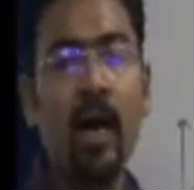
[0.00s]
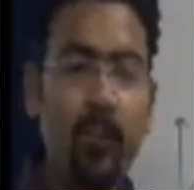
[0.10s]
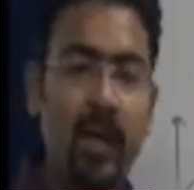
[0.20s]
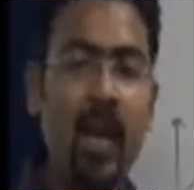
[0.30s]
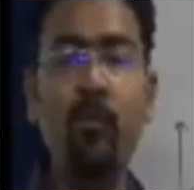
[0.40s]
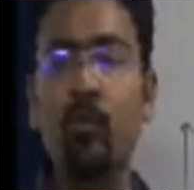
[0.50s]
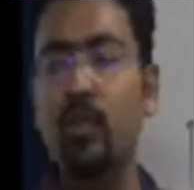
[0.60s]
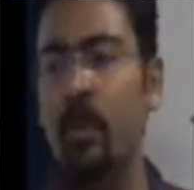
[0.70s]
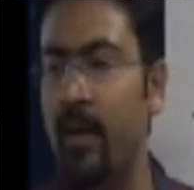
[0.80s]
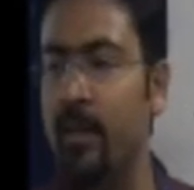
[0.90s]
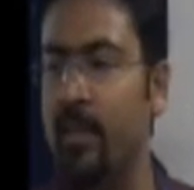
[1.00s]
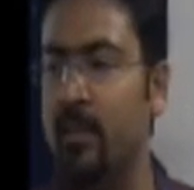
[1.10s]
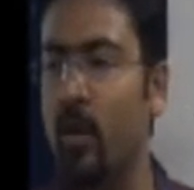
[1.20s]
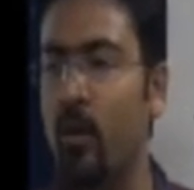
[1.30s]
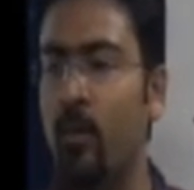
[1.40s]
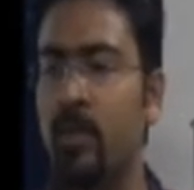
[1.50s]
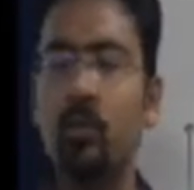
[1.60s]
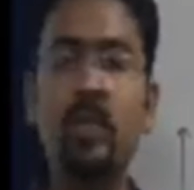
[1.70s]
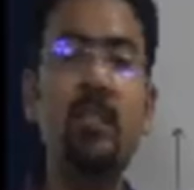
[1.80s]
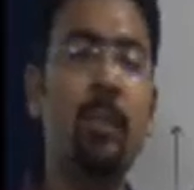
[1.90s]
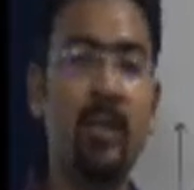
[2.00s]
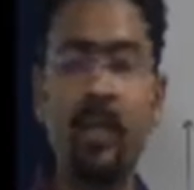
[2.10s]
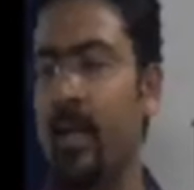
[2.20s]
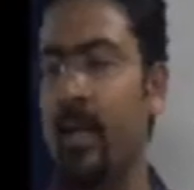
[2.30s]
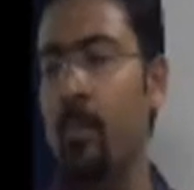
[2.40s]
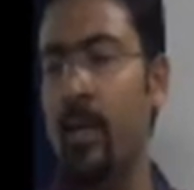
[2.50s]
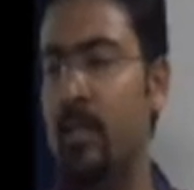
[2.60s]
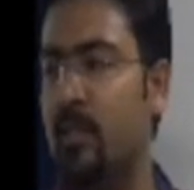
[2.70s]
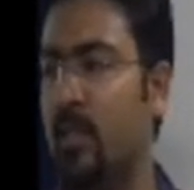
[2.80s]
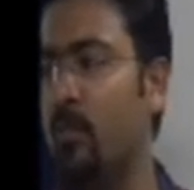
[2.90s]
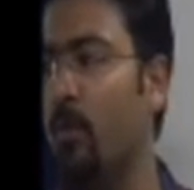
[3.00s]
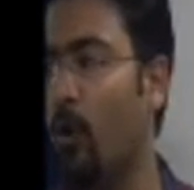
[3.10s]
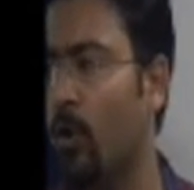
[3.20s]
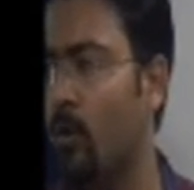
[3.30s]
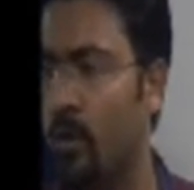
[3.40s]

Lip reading: have to separate these liquids using some other technique, but distillation will not work.